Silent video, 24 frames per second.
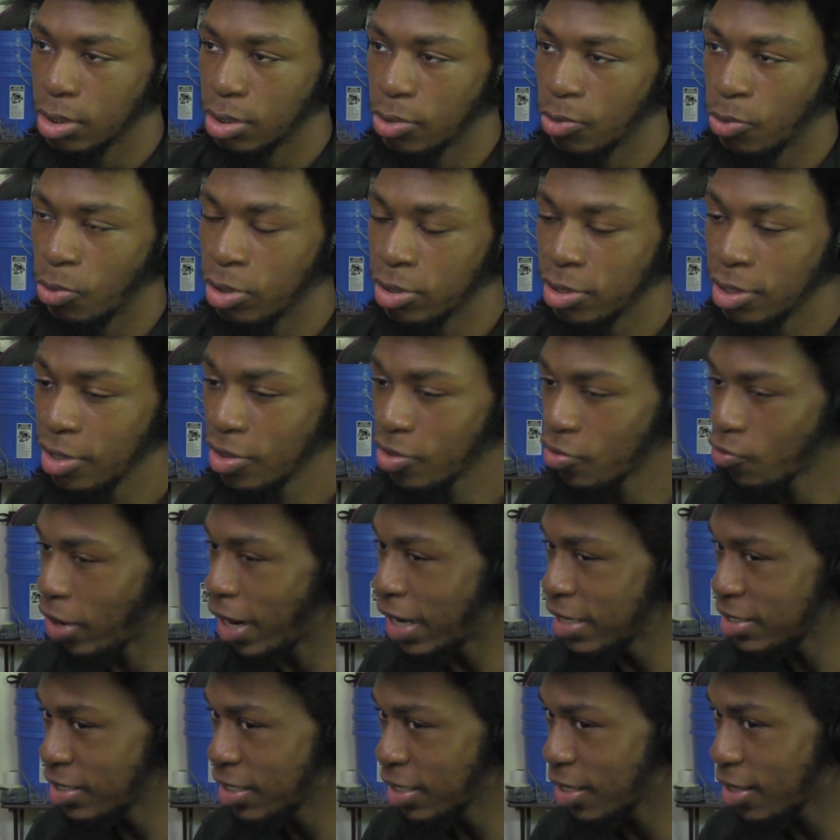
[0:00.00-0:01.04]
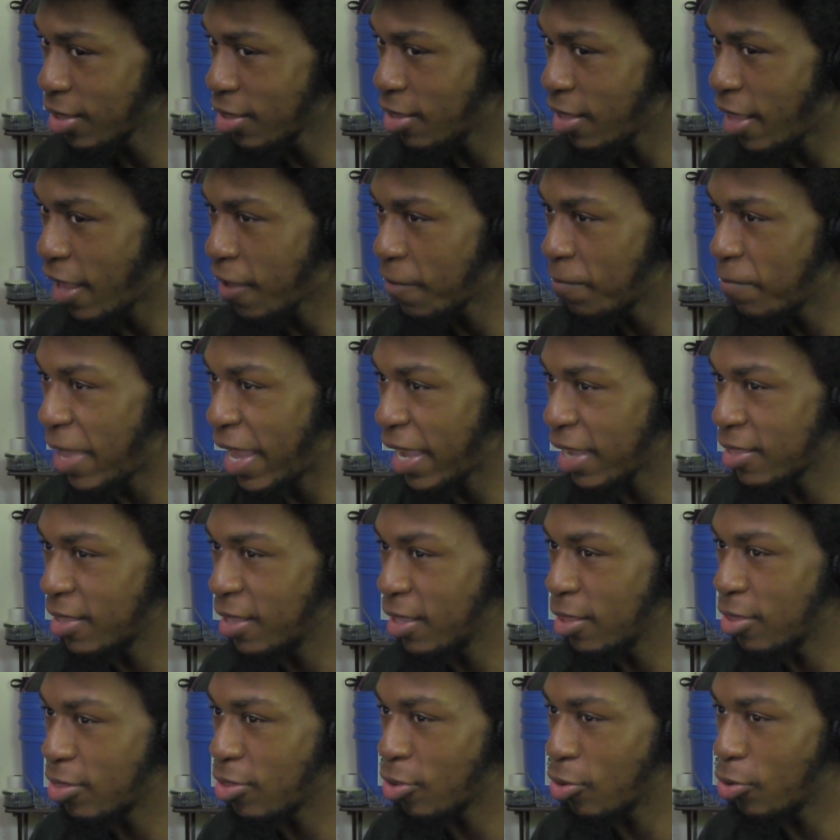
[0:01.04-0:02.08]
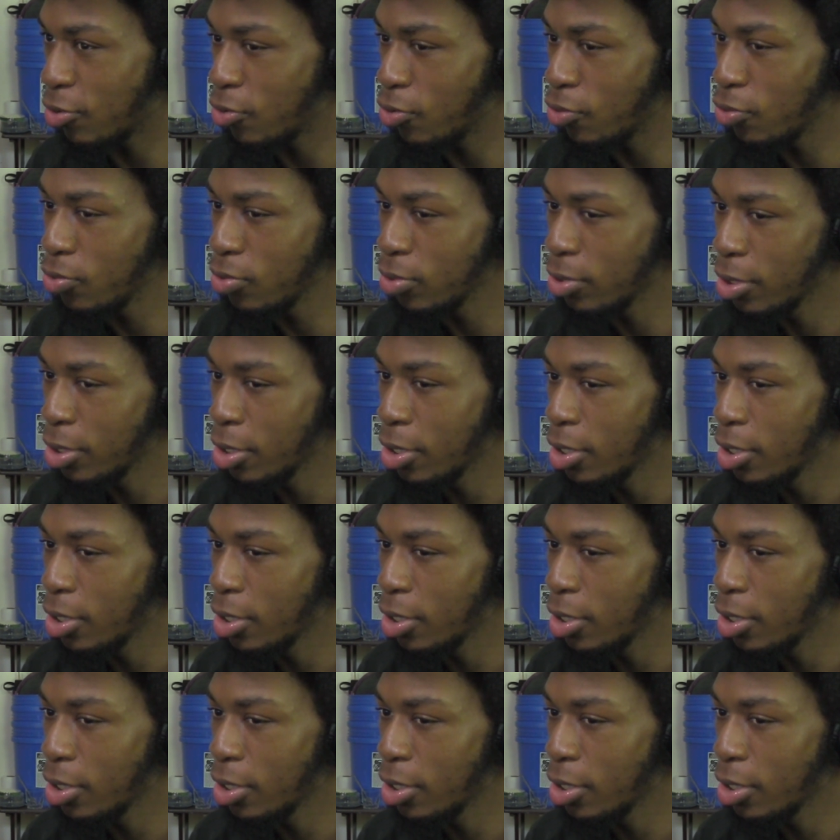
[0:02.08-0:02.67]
Was he scratching his neck back then too?